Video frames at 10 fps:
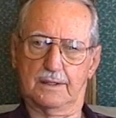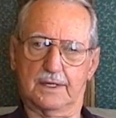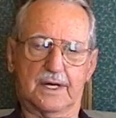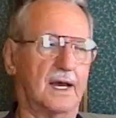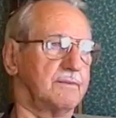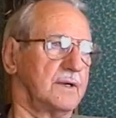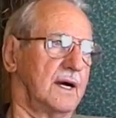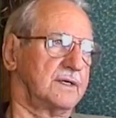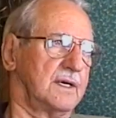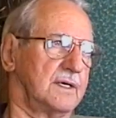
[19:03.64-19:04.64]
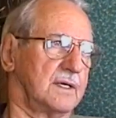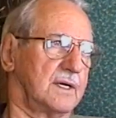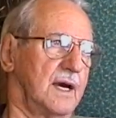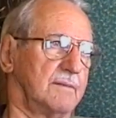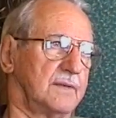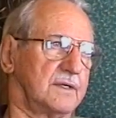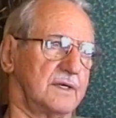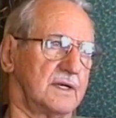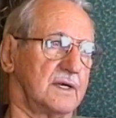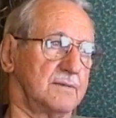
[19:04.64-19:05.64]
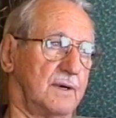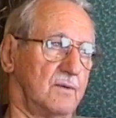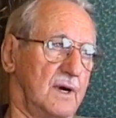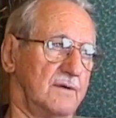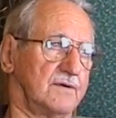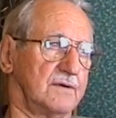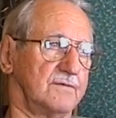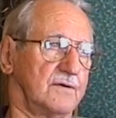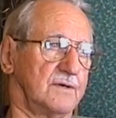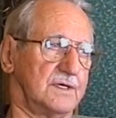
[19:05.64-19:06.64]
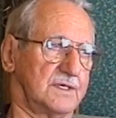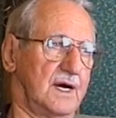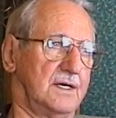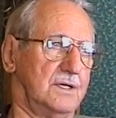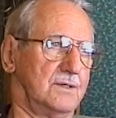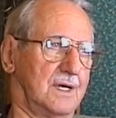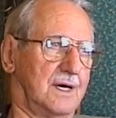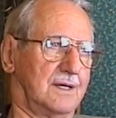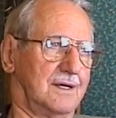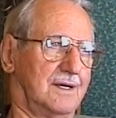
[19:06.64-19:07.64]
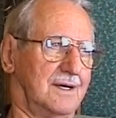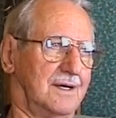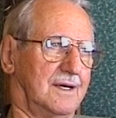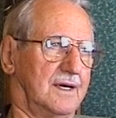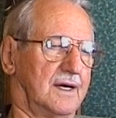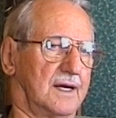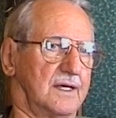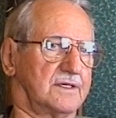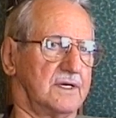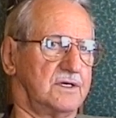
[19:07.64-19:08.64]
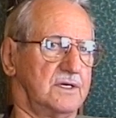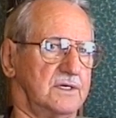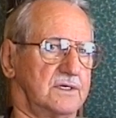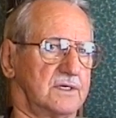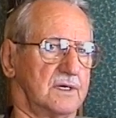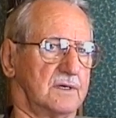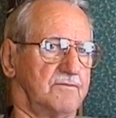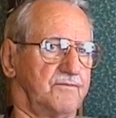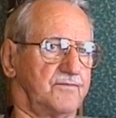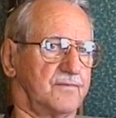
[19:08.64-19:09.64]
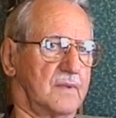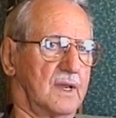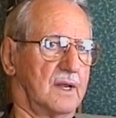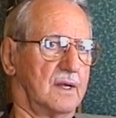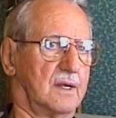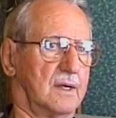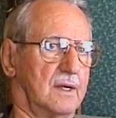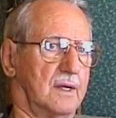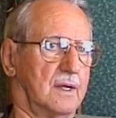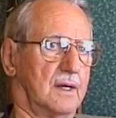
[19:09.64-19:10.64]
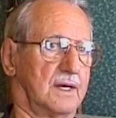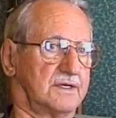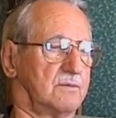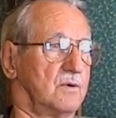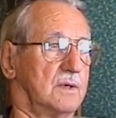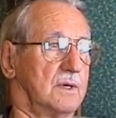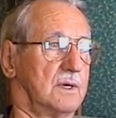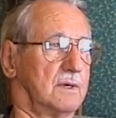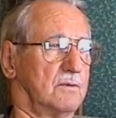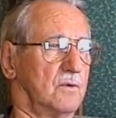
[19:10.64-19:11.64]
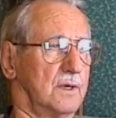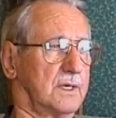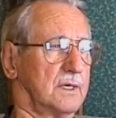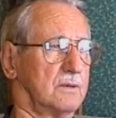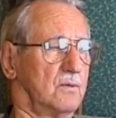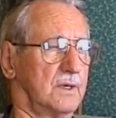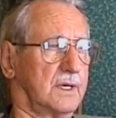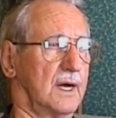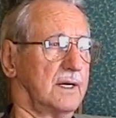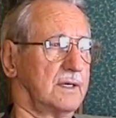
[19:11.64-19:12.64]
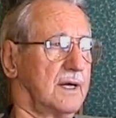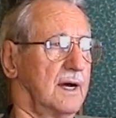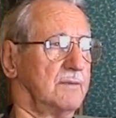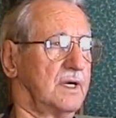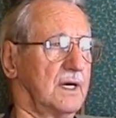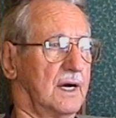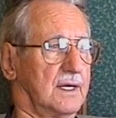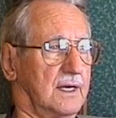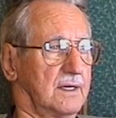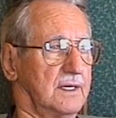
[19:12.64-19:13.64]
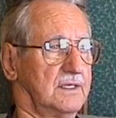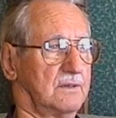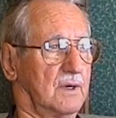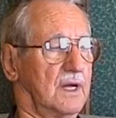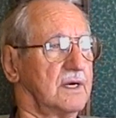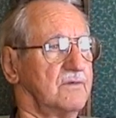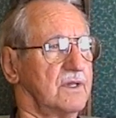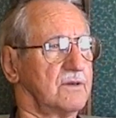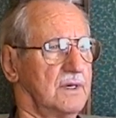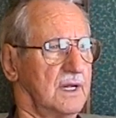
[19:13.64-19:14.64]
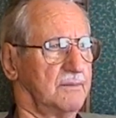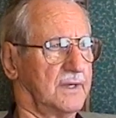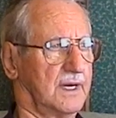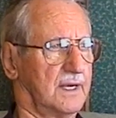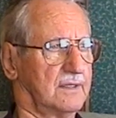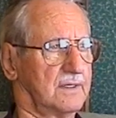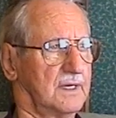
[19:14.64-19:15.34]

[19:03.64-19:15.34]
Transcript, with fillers: The captain, I said to the captain, I said, "That's my wife on the phone." He said, "I knew that," and I said, "She's." Uh, I said, uh, "What?" what kind of time can I get? He said, well, I'll give you a three-day pass.